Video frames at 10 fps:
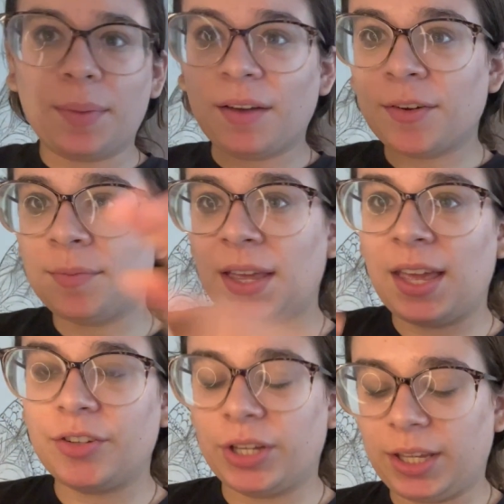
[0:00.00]
back from
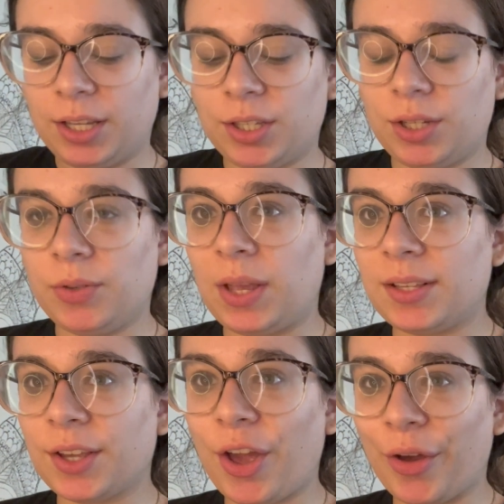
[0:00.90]
vacation like two
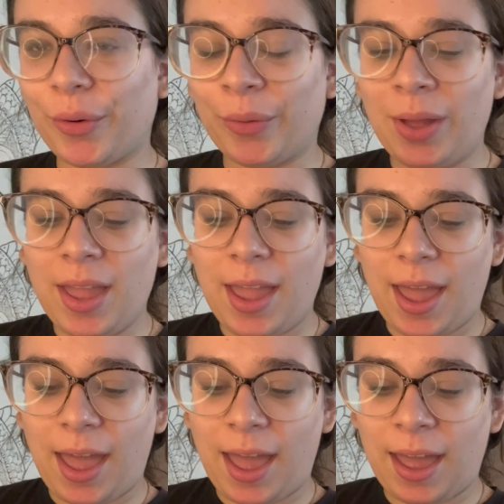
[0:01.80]
days ago
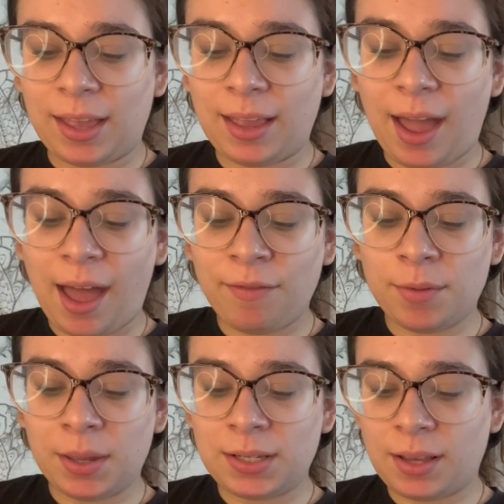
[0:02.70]
and half of
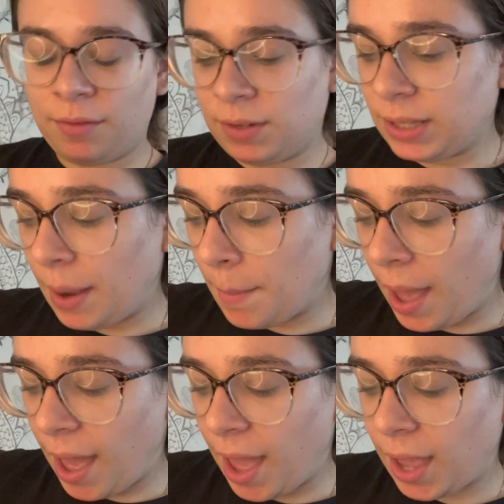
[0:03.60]
my stuff is like
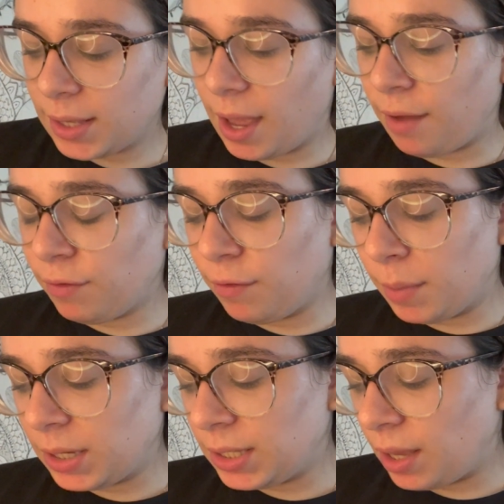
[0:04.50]
packed, half of
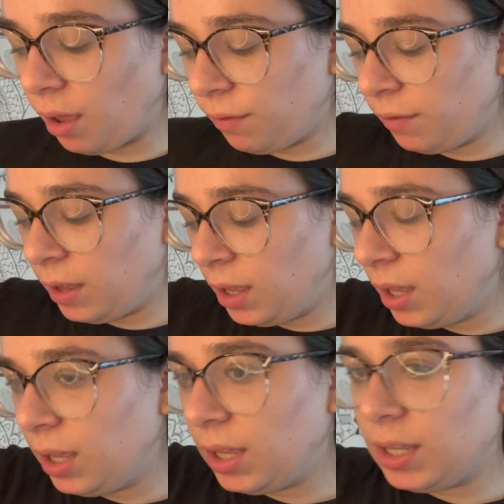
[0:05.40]
my stuff
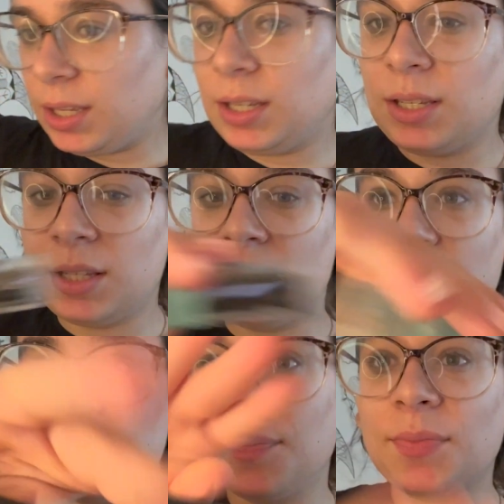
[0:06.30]
is
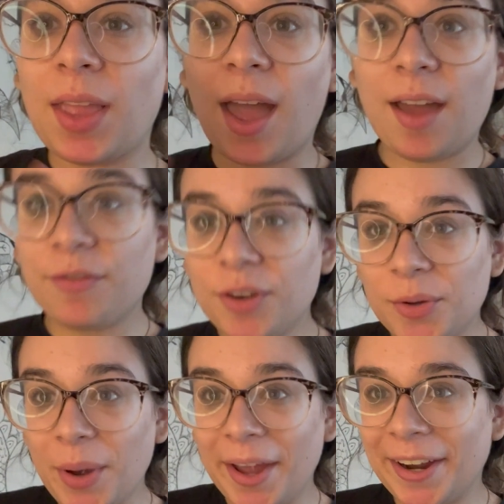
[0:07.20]

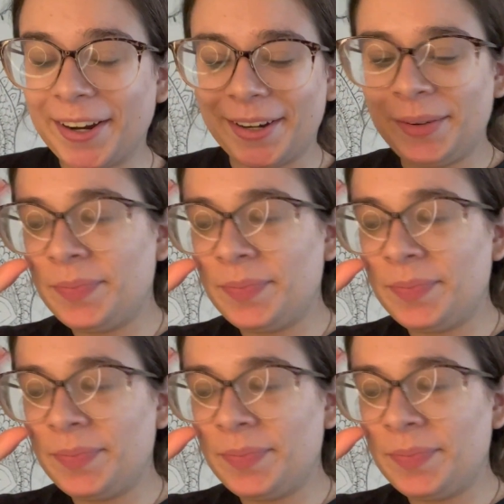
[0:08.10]
everywhere,